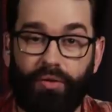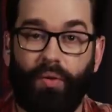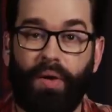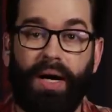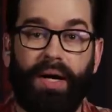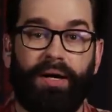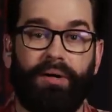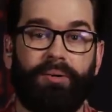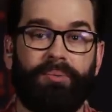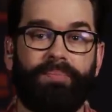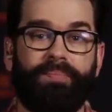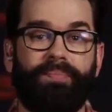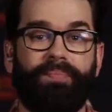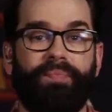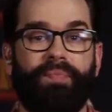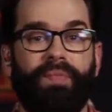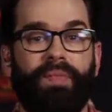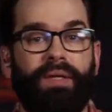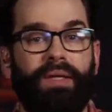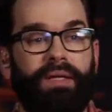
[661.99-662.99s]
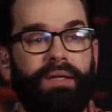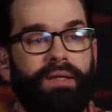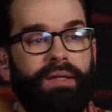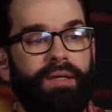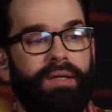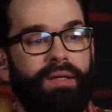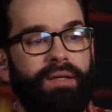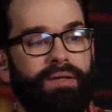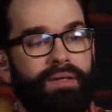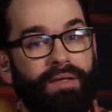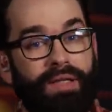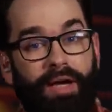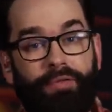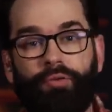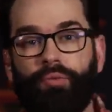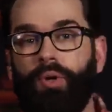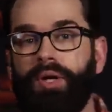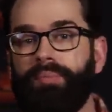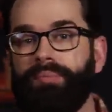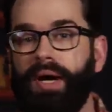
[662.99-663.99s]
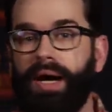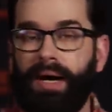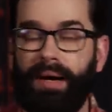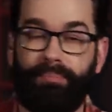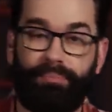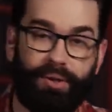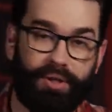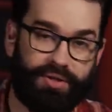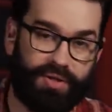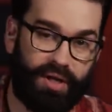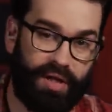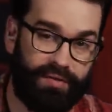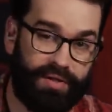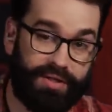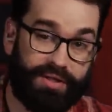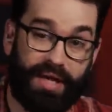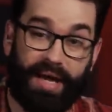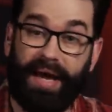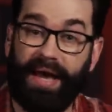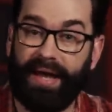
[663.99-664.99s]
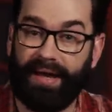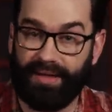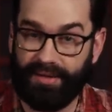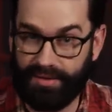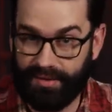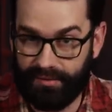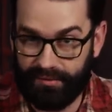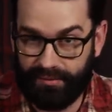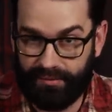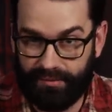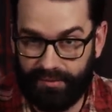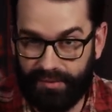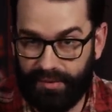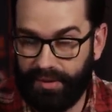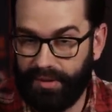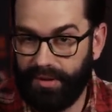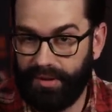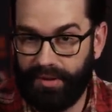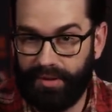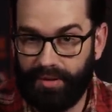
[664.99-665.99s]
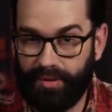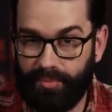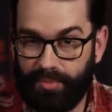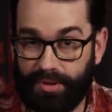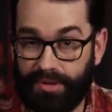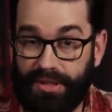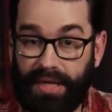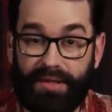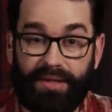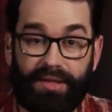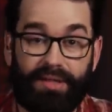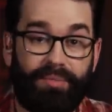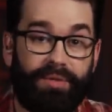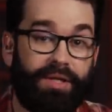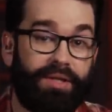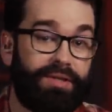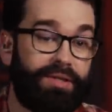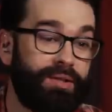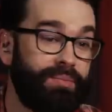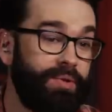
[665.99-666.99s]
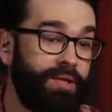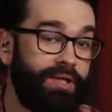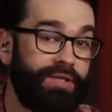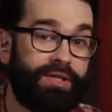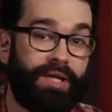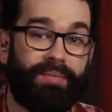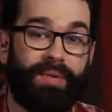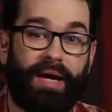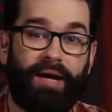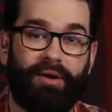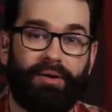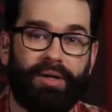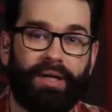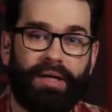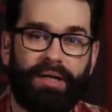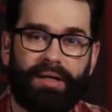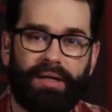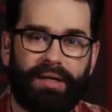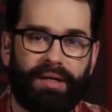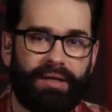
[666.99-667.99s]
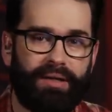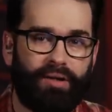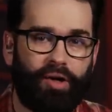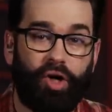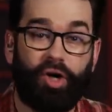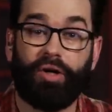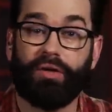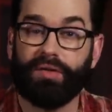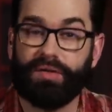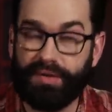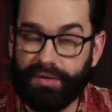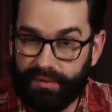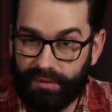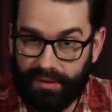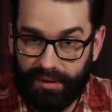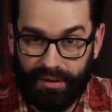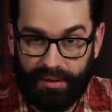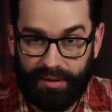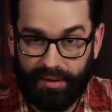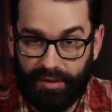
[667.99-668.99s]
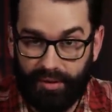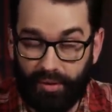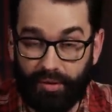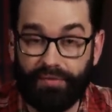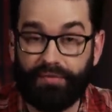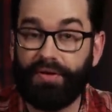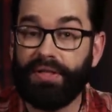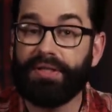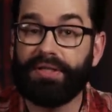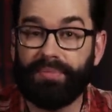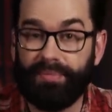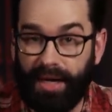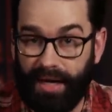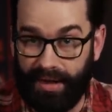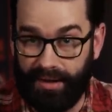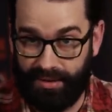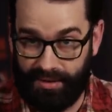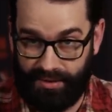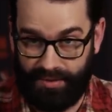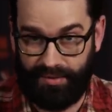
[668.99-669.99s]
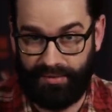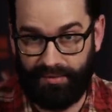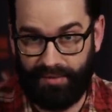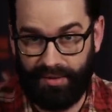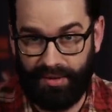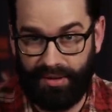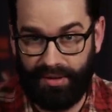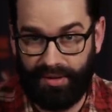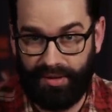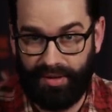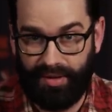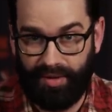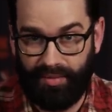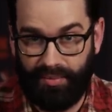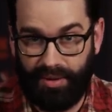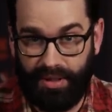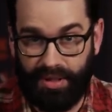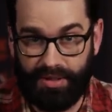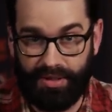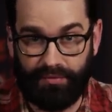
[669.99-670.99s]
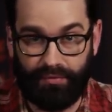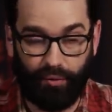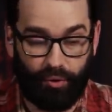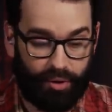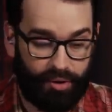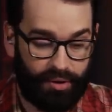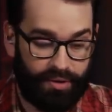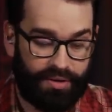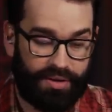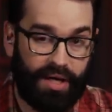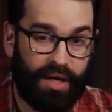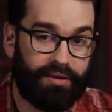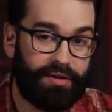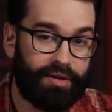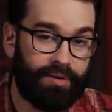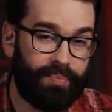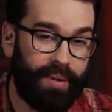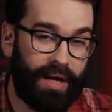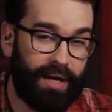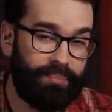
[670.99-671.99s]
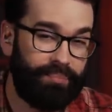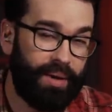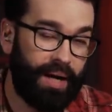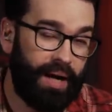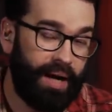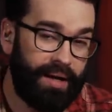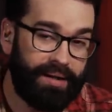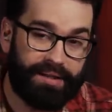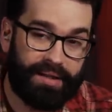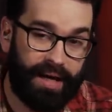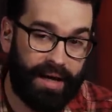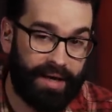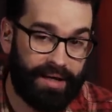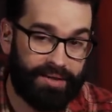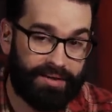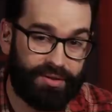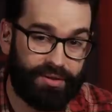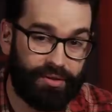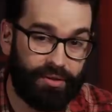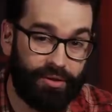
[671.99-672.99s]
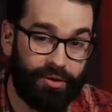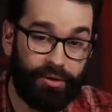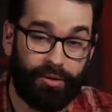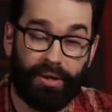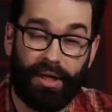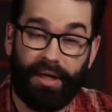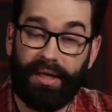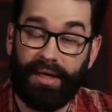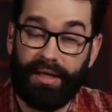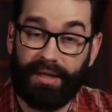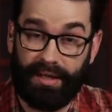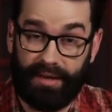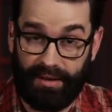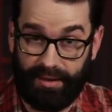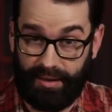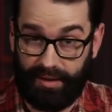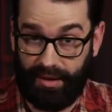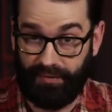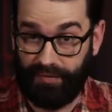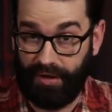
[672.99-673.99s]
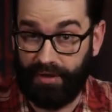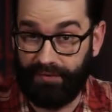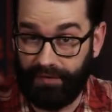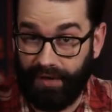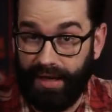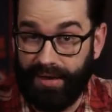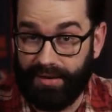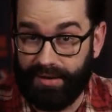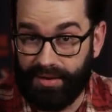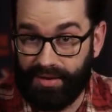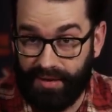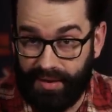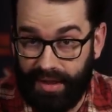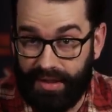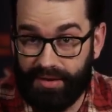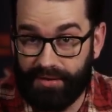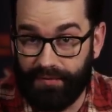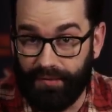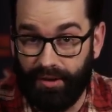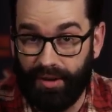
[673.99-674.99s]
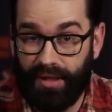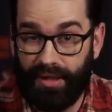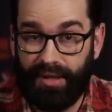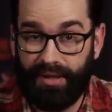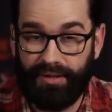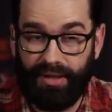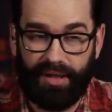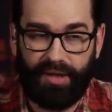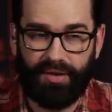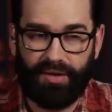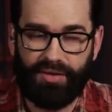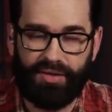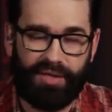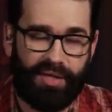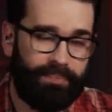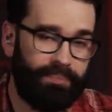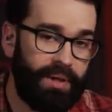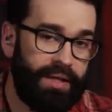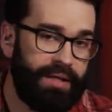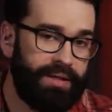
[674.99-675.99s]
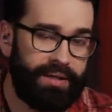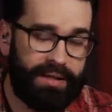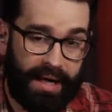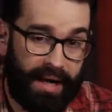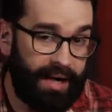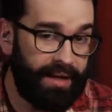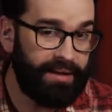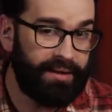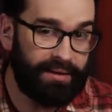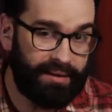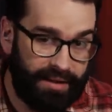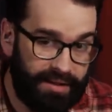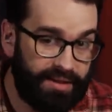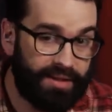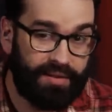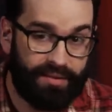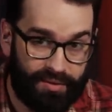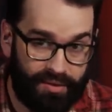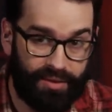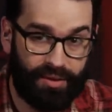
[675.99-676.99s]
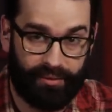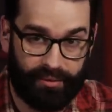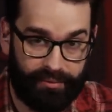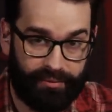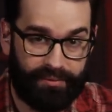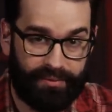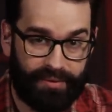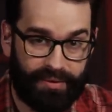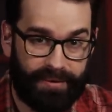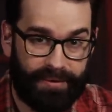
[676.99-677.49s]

the while, the left wing mob puts on this act pretending to be, to be somehow uh, hurt or victimized because of words uttered by a podcaster who, if they find distasteful, they could simply not listen to.